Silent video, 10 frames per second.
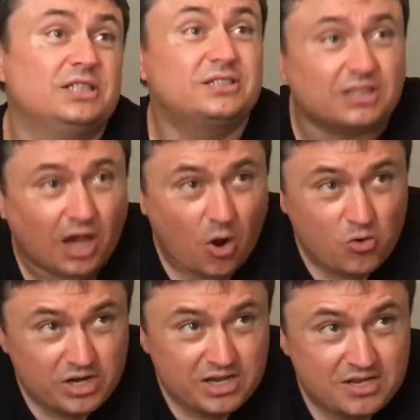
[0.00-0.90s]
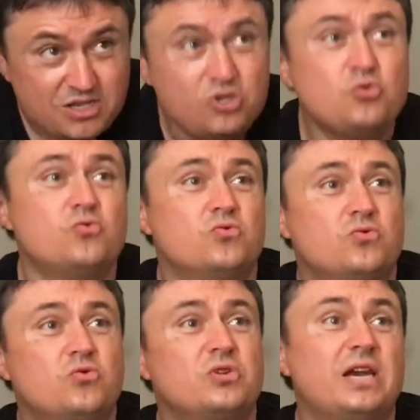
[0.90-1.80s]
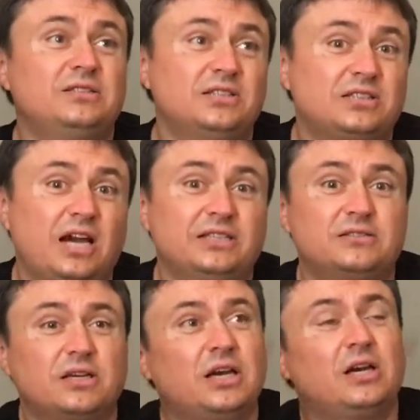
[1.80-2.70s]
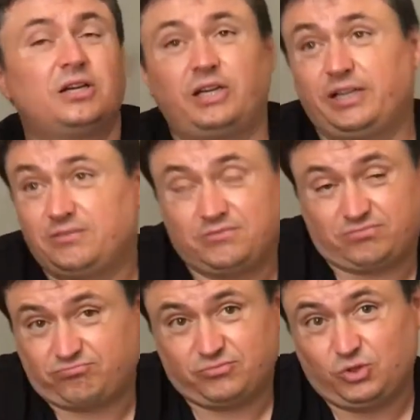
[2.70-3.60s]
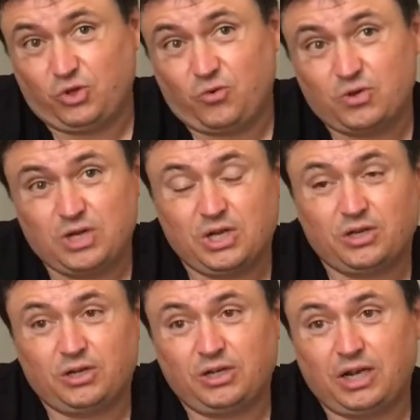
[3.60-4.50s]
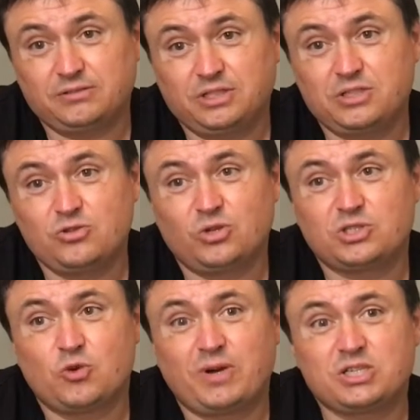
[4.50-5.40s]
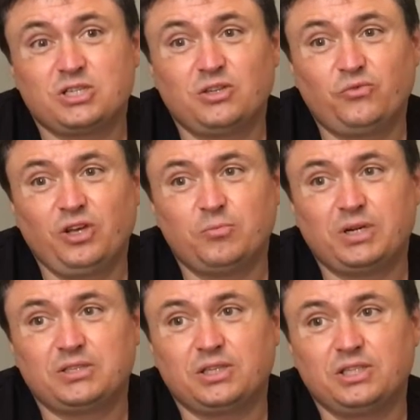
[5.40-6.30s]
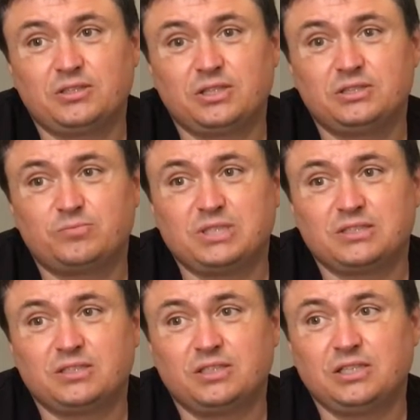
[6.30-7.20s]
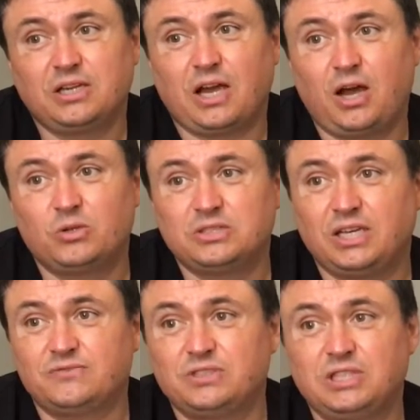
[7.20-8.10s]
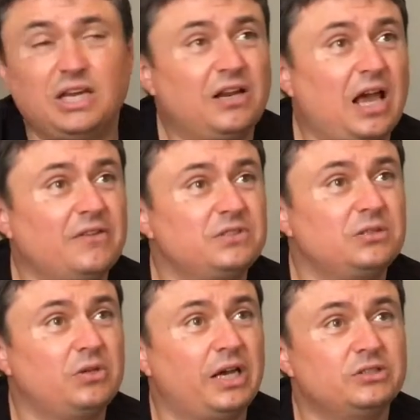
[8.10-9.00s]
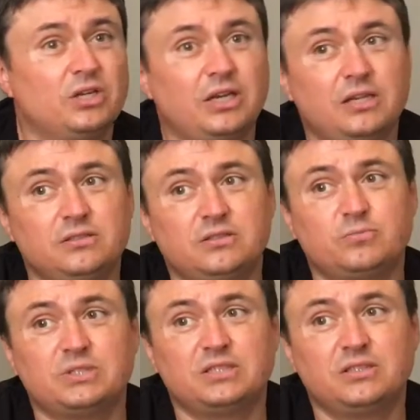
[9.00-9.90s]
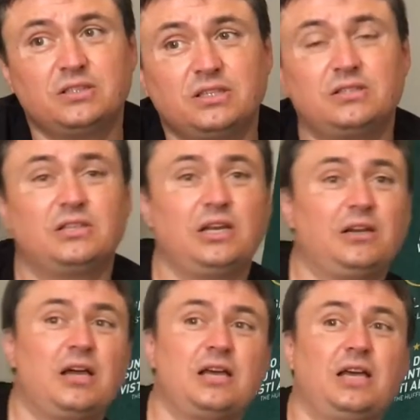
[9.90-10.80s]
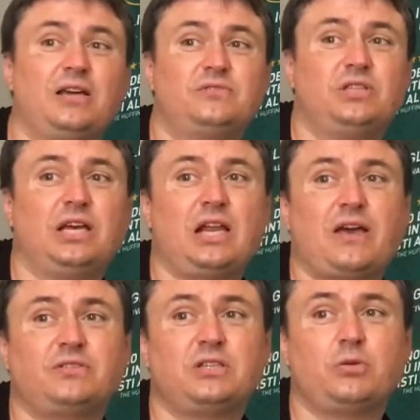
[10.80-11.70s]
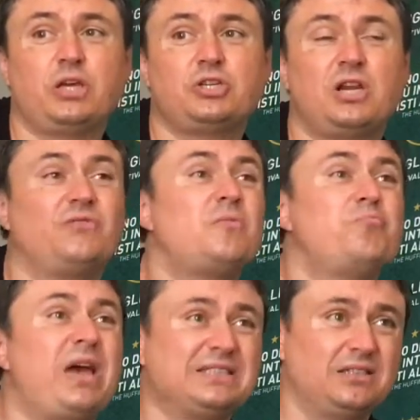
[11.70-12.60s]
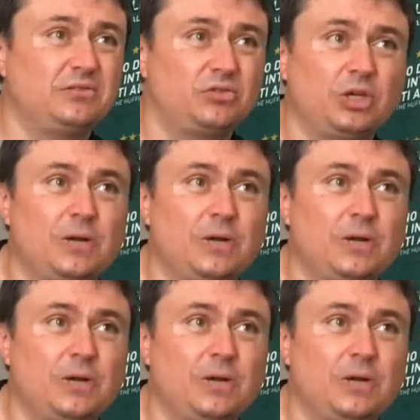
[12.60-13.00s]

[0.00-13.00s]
It's only you who can decide. And, this is not so much in the film, but it's present in our everyday life situation, and it's present in the everyday life situation of a parent.